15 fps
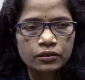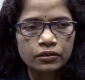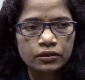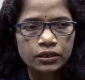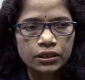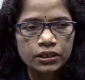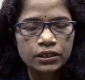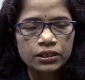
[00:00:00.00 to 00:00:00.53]

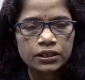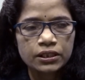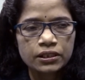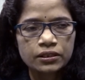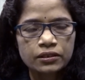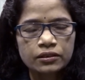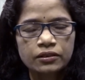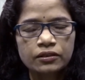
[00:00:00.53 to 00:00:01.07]

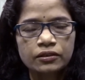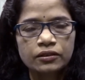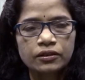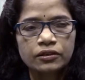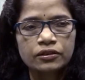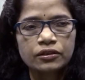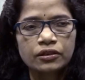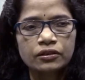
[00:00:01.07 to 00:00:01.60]
diseases,
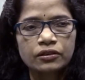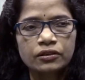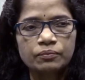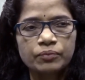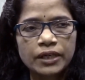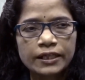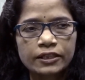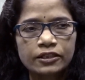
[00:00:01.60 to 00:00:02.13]
certain
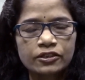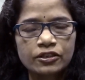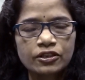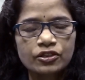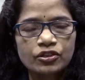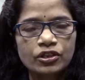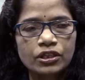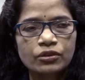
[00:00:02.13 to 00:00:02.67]

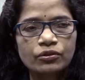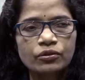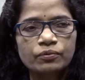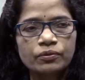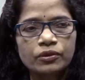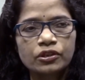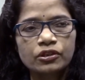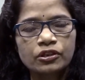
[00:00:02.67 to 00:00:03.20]
practices they go
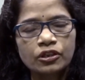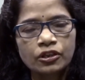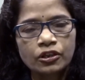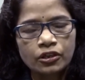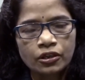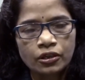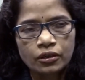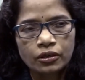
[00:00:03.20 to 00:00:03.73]
for
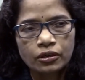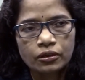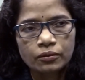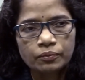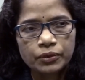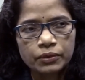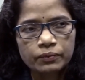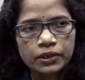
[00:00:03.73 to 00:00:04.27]

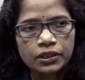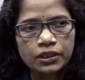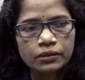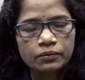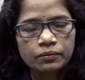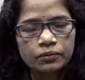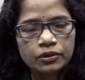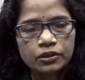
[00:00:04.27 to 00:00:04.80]

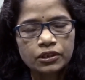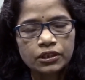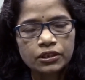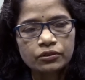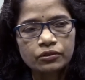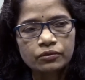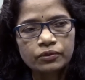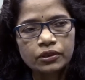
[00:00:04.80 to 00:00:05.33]
preventive. They
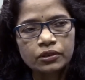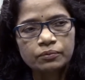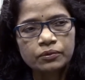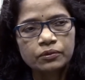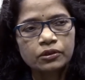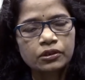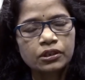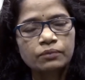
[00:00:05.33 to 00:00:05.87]

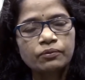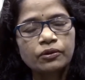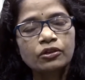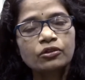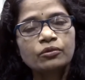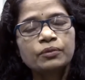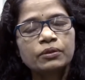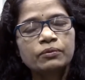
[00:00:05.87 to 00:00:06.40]

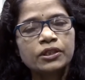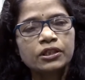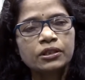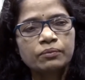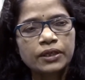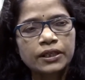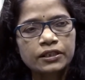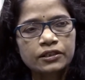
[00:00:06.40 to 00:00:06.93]
follow preventive
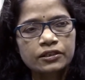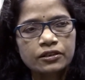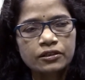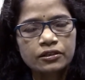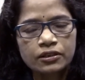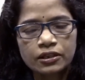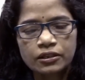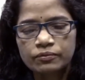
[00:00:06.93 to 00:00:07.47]

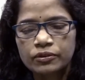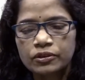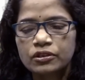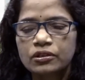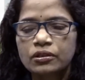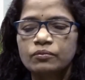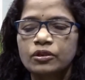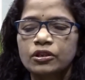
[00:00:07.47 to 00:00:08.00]
practices, and for
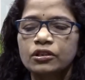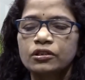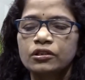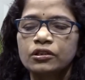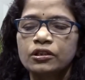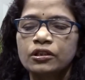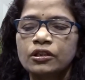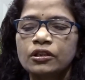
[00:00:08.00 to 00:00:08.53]
some
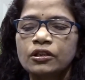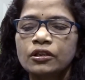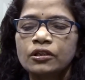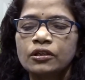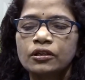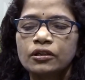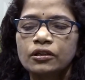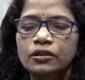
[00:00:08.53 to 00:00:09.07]
other
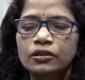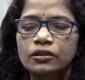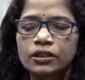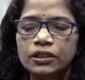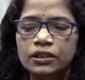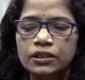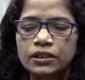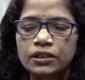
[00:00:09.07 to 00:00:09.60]

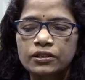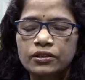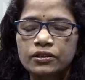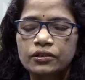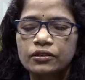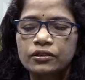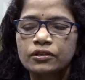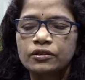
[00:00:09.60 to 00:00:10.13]
diseases,
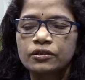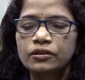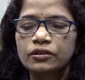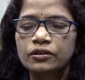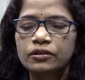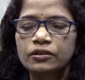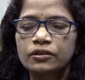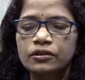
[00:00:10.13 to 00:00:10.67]

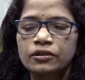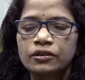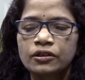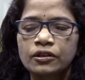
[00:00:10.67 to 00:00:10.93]
how